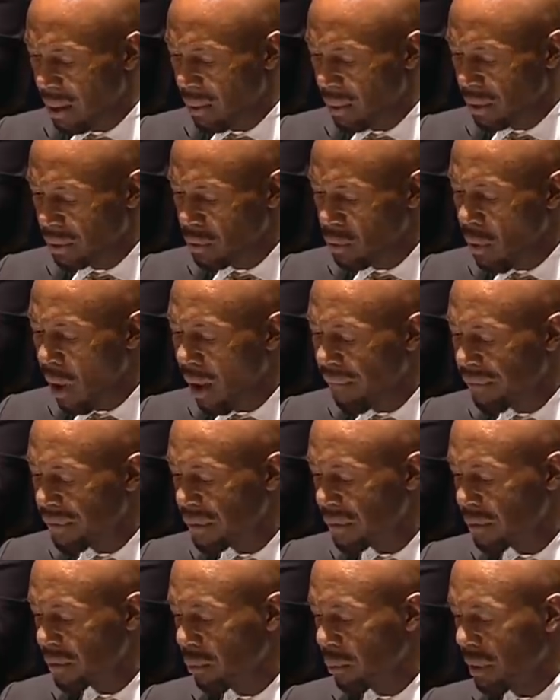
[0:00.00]
When two
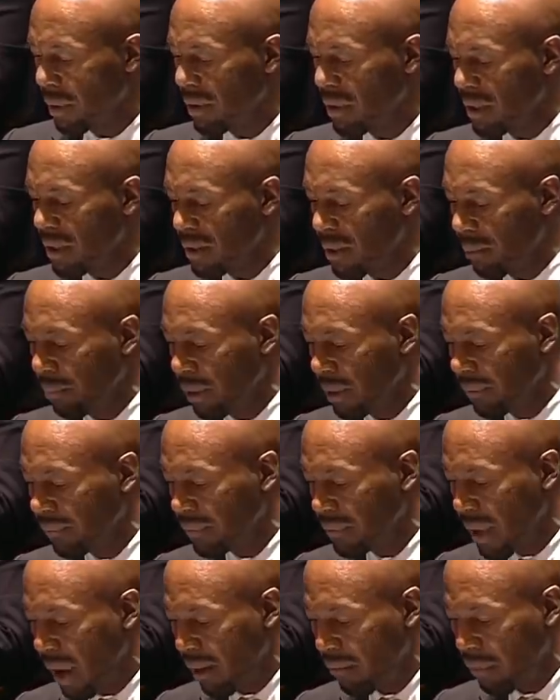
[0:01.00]
officers were disciplined
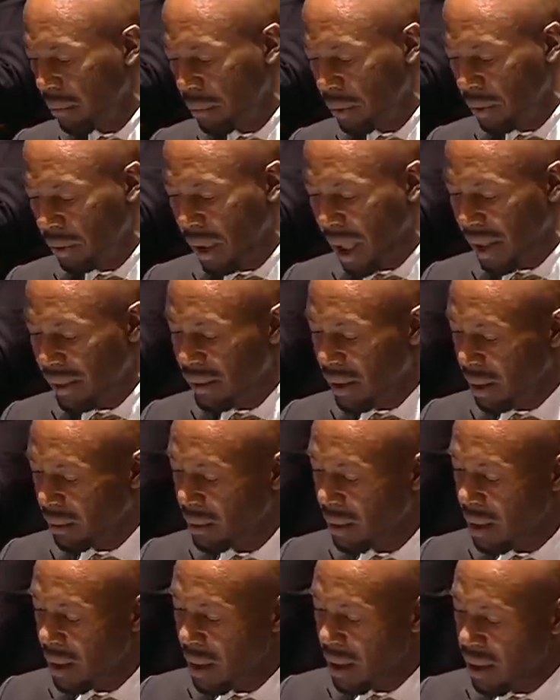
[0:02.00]
for that criminal conduct,
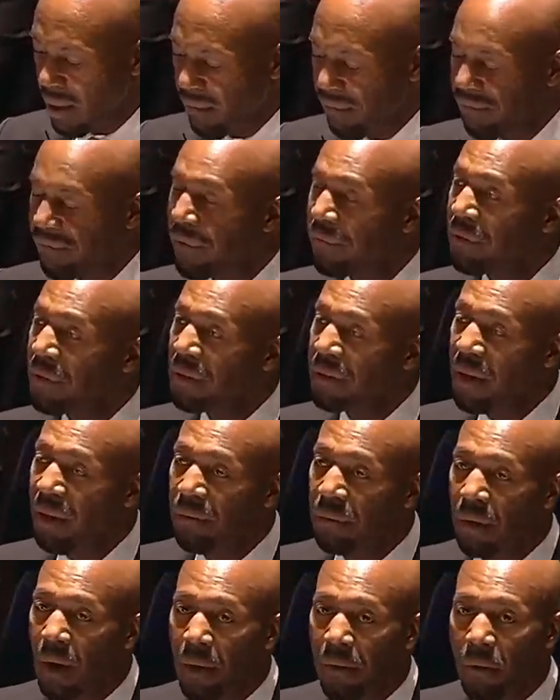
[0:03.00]

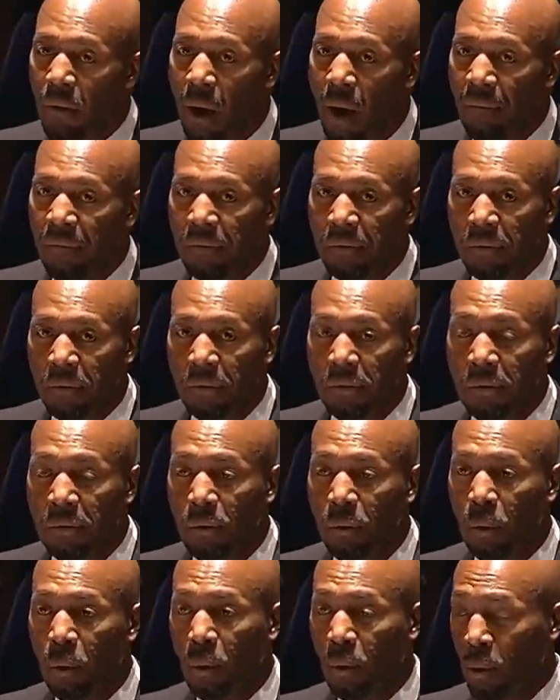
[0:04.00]
57 other officers
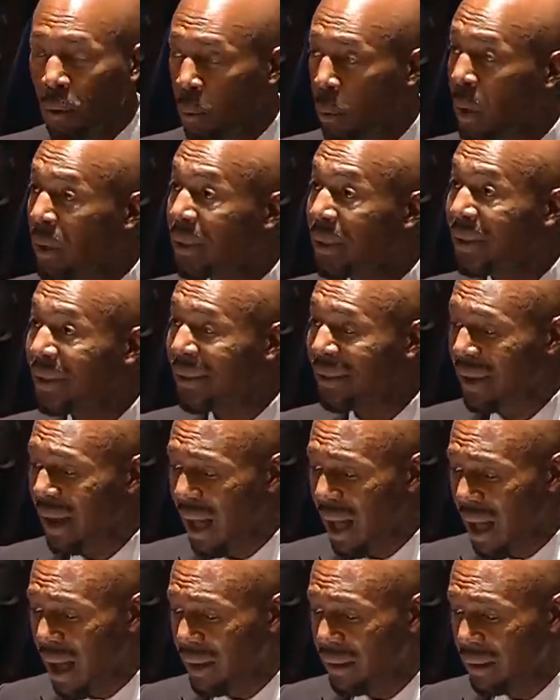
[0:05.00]
quit the
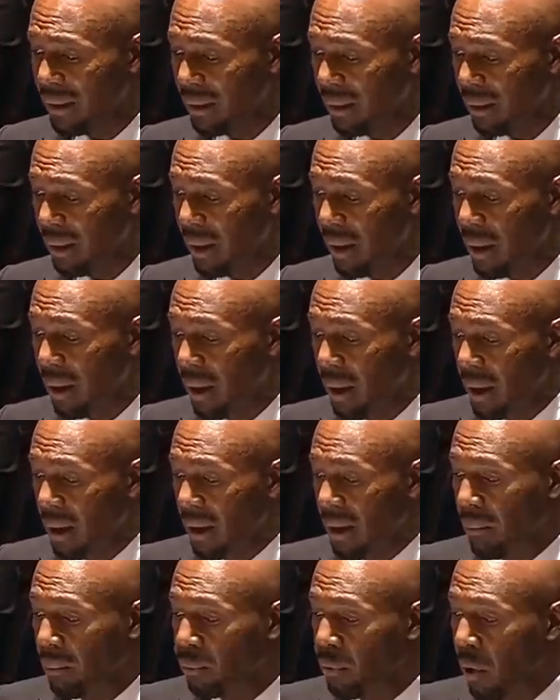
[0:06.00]
squad
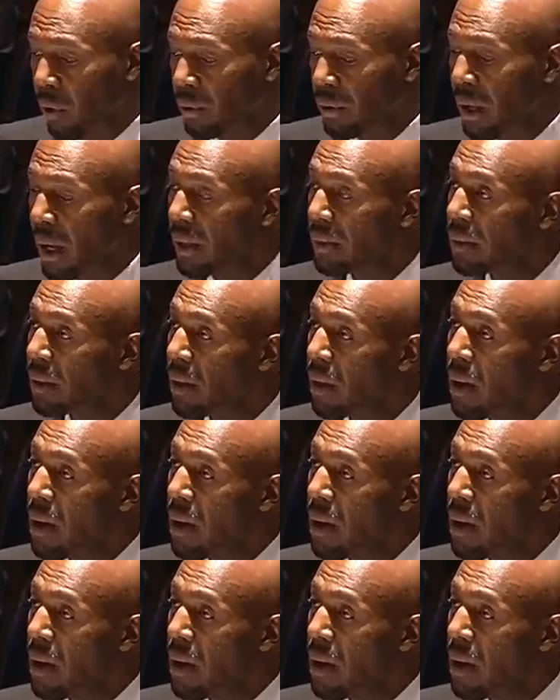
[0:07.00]
in protest.